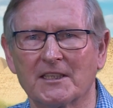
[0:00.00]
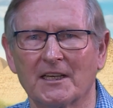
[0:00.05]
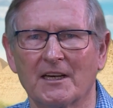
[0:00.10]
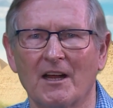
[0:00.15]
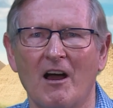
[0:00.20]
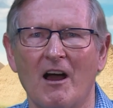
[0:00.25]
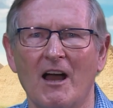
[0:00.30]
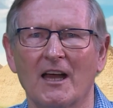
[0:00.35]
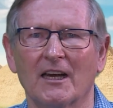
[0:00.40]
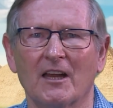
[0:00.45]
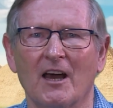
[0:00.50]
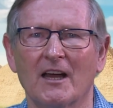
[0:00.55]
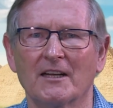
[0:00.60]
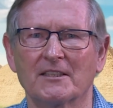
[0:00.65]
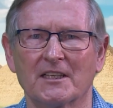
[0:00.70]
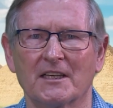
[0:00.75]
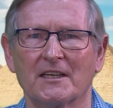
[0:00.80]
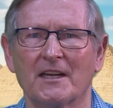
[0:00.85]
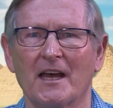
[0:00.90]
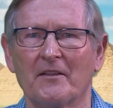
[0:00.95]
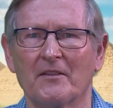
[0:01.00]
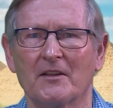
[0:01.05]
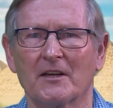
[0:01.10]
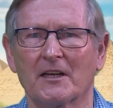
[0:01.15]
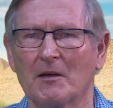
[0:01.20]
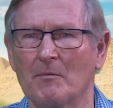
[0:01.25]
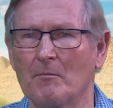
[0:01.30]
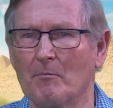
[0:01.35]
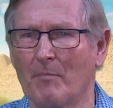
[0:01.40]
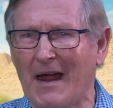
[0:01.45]
it highlights another
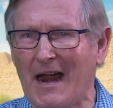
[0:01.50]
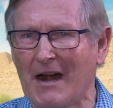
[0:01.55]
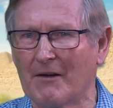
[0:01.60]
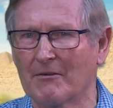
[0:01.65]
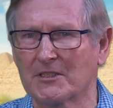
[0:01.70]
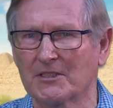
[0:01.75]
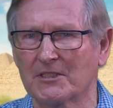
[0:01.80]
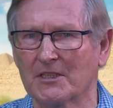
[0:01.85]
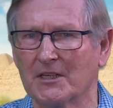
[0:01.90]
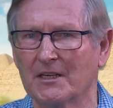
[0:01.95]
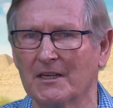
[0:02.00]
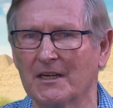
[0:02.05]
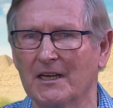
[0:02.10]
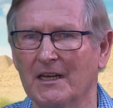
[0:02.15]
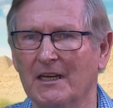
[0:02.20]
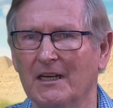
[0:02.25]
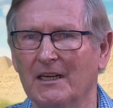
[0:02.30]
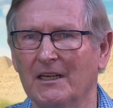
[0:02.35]
comparison